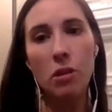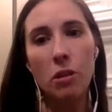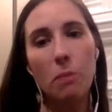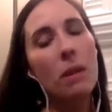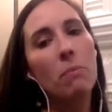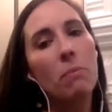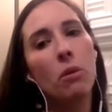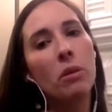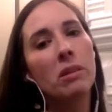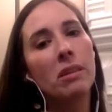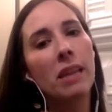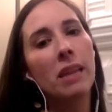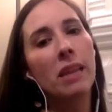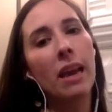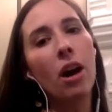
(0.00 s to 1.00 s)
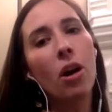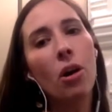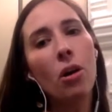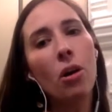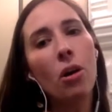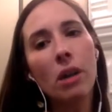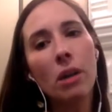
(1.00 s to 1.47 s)
you know, people will say,
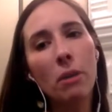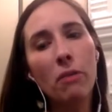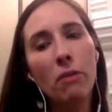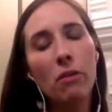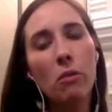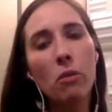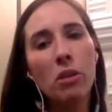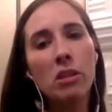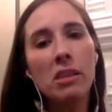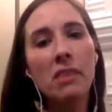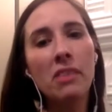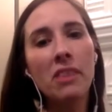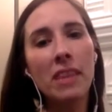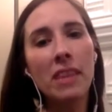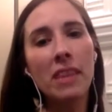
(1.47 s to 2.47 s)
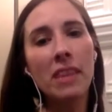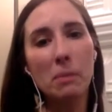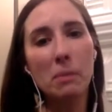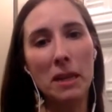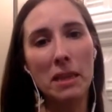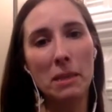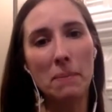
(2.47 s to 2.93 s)
oh, come over. We'll just let the kids
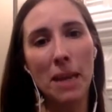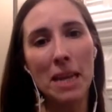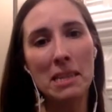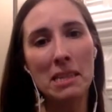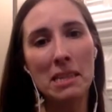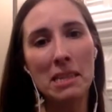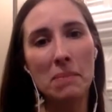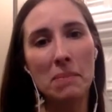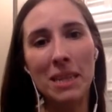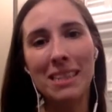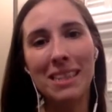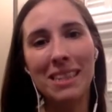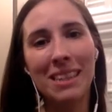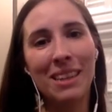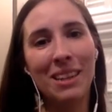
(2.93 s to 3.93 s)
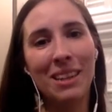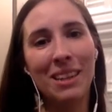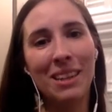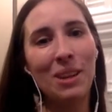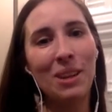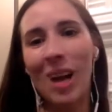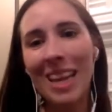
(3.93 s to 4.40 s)
play in the basement.
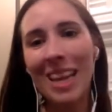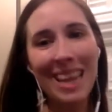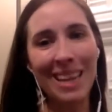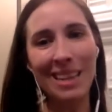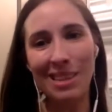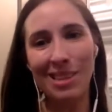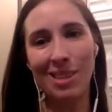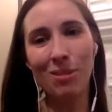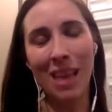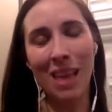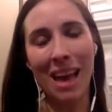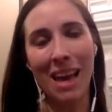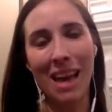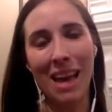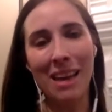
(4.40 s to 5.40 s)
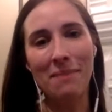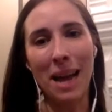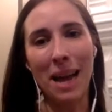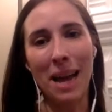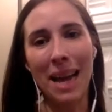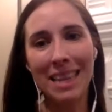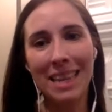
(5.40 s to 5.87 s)
Well, I can't do that.
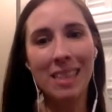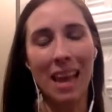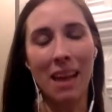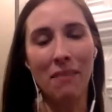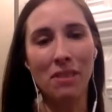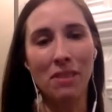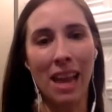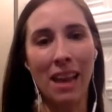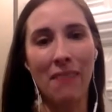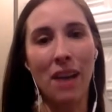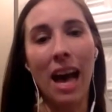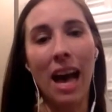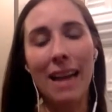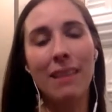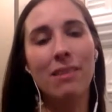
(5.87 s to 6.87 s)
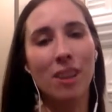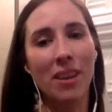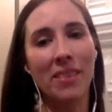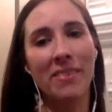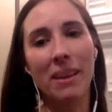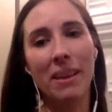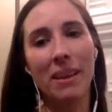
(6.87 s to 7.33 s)
My kids have to have eyes
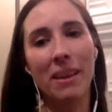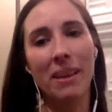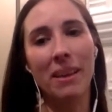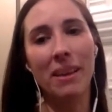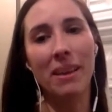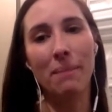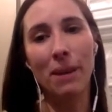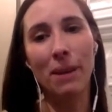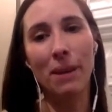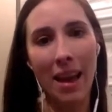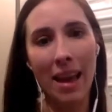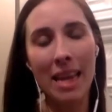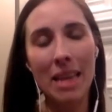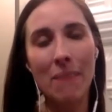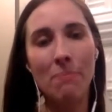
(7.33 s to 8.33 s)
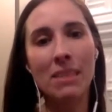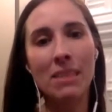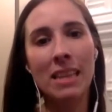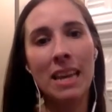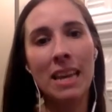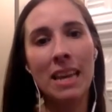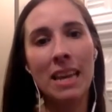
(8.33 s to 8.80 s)
on them at all
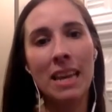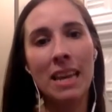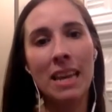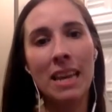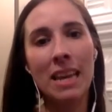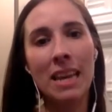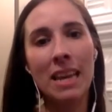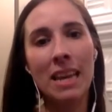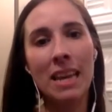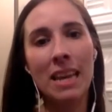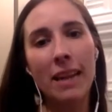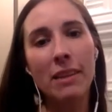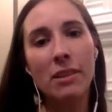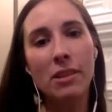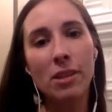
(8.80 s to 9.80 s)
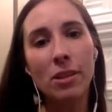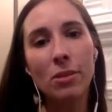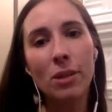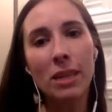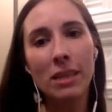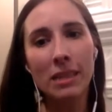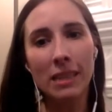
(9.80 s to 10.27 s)
times. And when I do
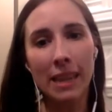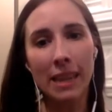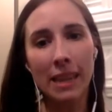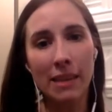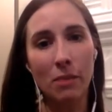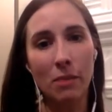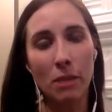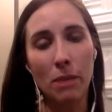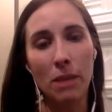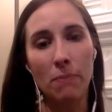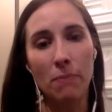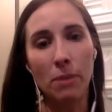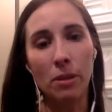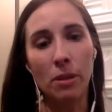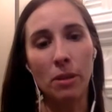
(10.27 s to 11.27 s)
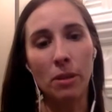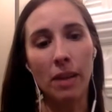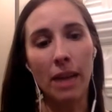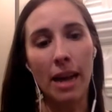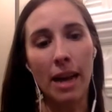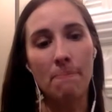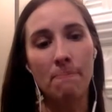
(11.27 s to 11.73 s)
get together with people
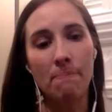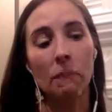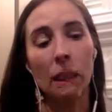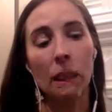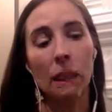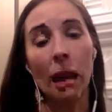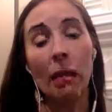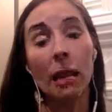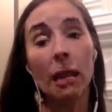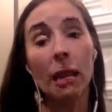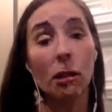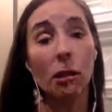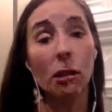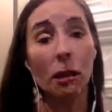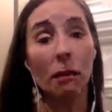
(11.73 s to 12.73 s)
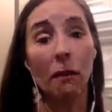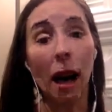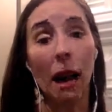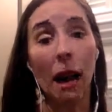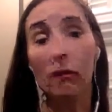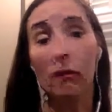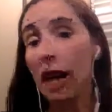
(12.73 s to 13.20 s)
um, and the kids are
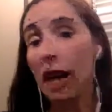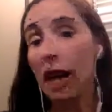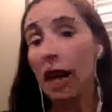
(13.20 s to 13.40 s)
involved,